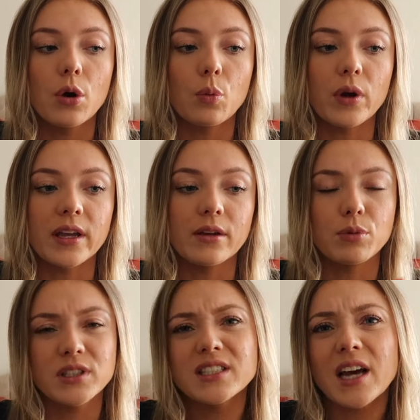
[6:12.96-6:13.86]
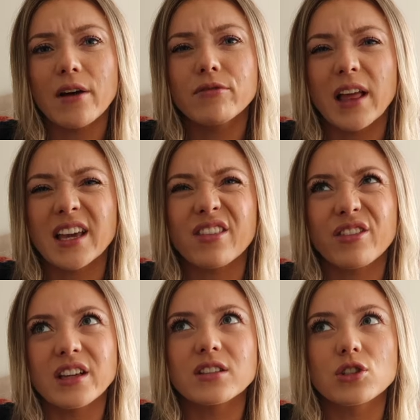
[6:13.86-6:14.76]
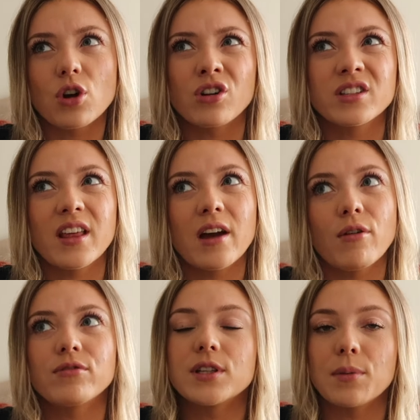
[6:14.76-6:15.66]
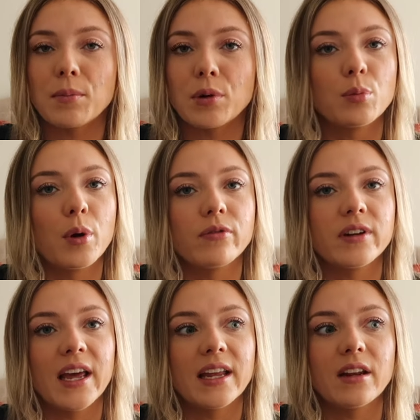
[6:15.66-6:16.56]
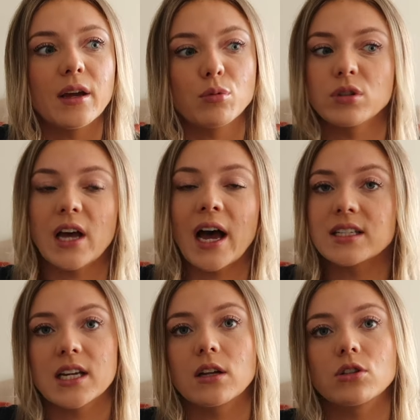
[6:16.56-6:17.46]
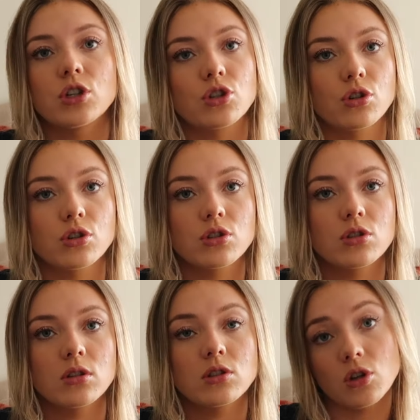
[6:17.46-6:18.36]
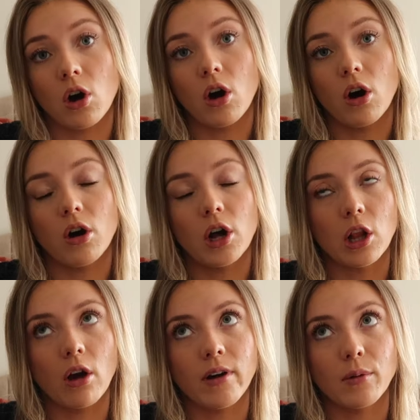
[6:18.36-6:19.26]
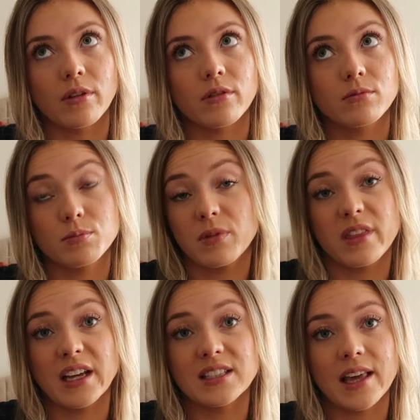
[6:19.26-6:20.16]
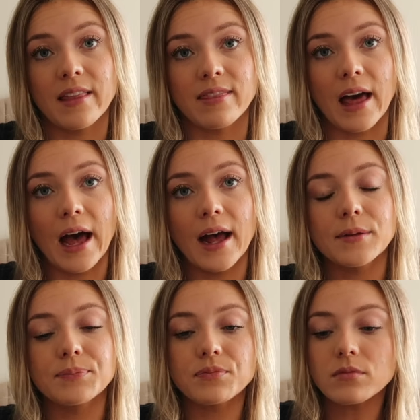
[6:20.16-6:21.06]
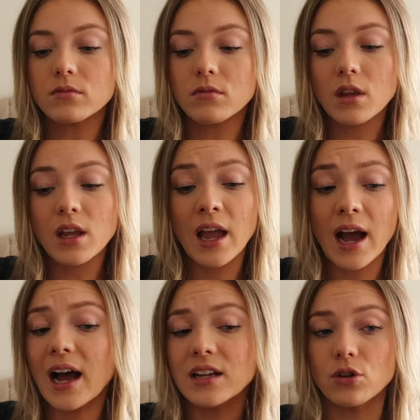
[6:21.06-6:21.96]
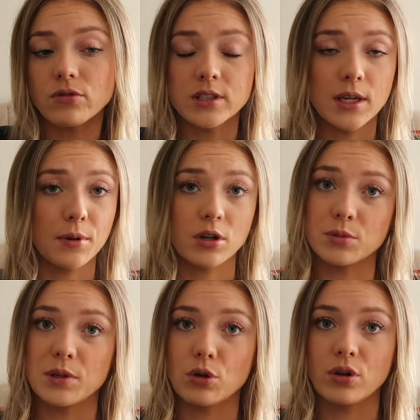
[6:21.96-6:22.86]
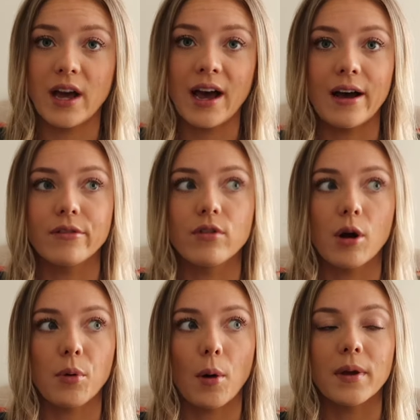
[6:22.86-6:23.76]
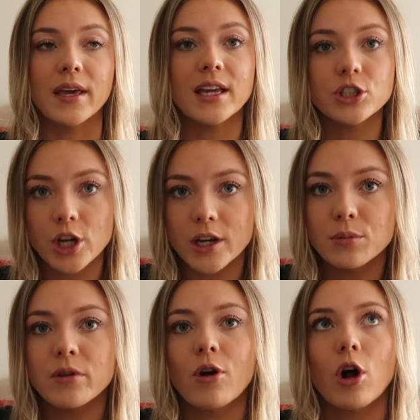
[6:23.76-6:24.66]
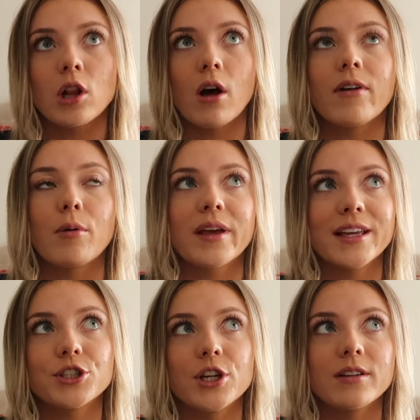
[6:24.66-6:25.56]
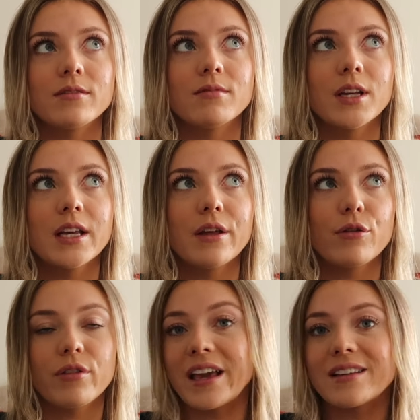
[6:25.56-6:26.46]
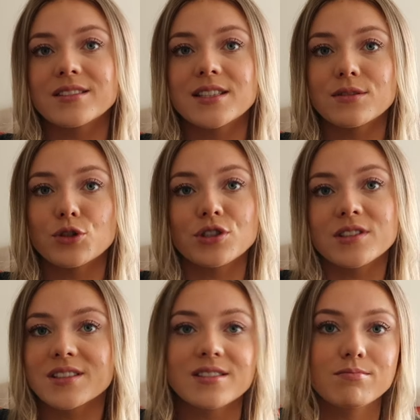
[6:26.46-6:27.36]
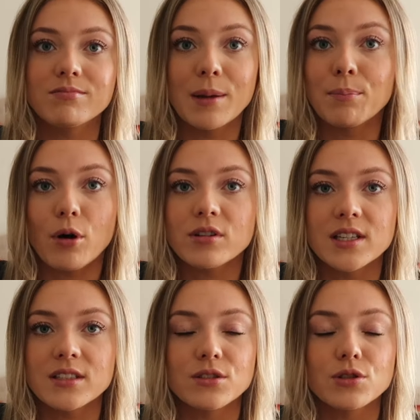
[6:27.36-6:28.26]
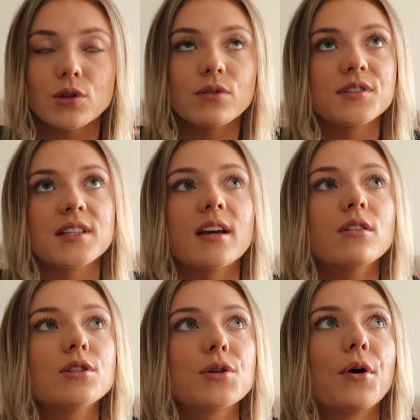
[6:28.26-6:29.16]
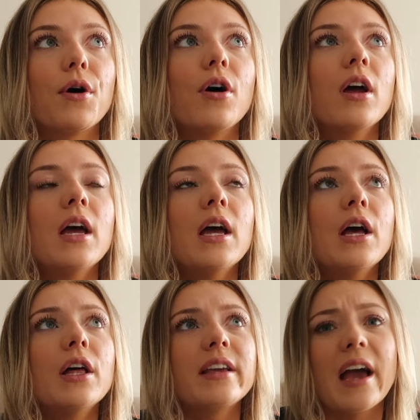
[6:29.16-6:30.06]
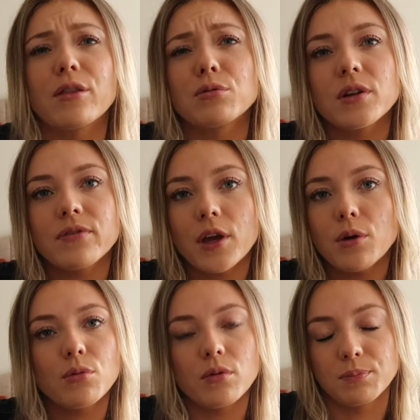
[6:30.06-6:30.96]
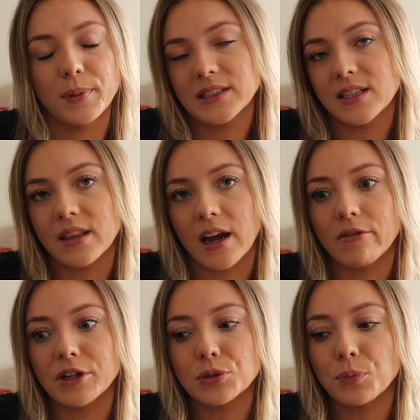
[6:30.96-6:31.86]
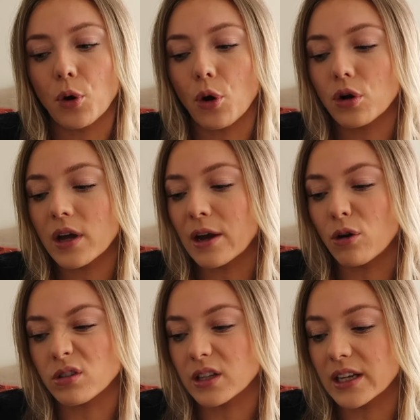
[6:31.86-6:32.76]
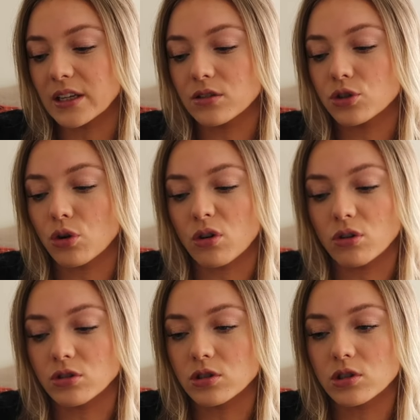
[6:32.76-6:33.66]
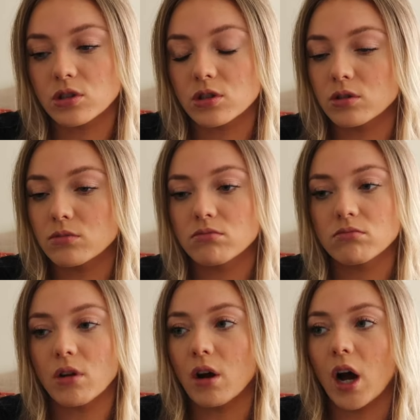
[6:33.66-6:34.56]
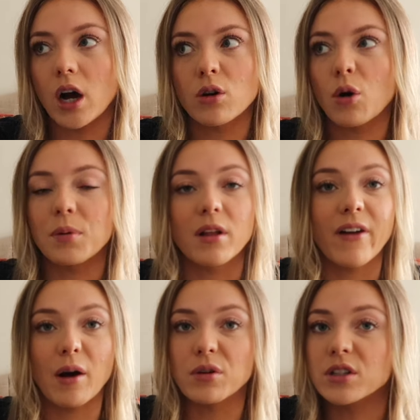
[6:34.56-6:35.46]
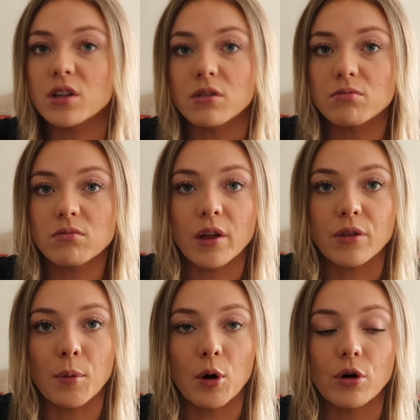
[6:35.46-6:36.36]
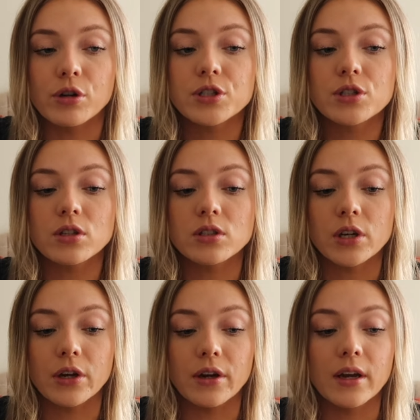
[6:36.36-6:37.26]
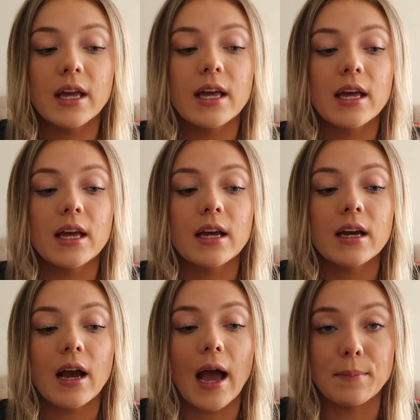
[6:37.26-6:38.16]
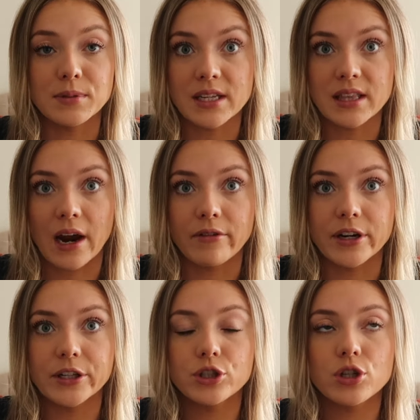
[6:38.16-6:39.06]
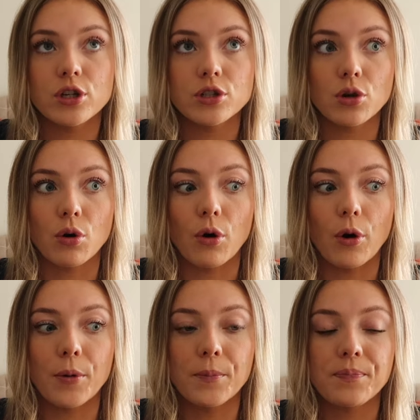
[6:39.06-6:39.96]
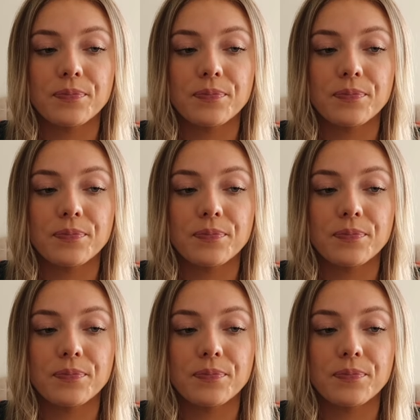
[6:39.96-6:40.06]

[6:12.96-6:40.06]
we did have like things stored in there. Obviously when we were moving in, it was ideal to just store a lot of our things in there. And obviously because we don't have a proper kitchen, we've got a lot of our kitchen things just in boxes and stuff still. So yeah, there was a few bits in the garage, but it only took us a couple of hours at the most to empty the garage. So